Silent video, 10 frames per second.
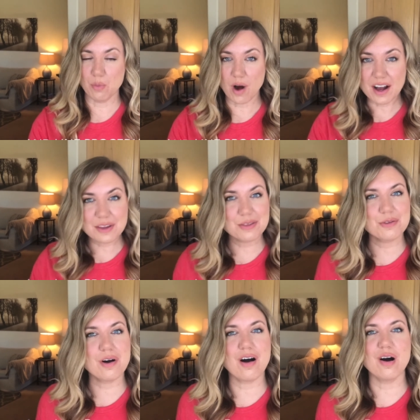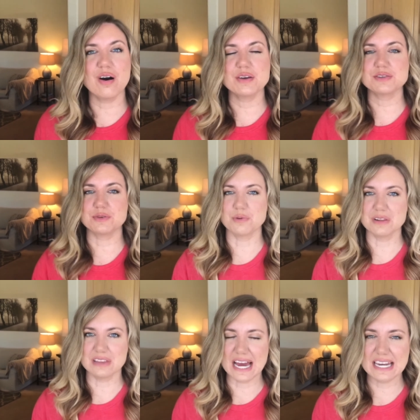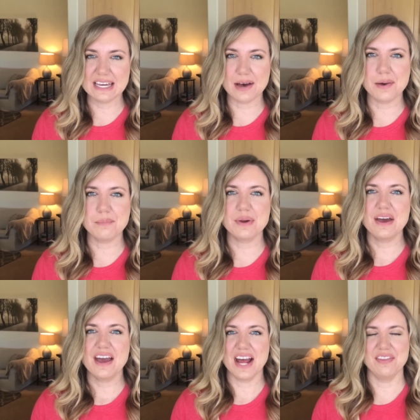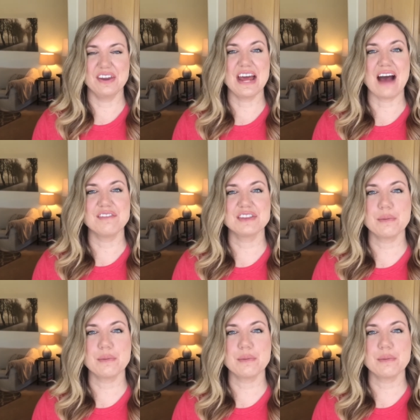walking through the halls or lining up, and then having them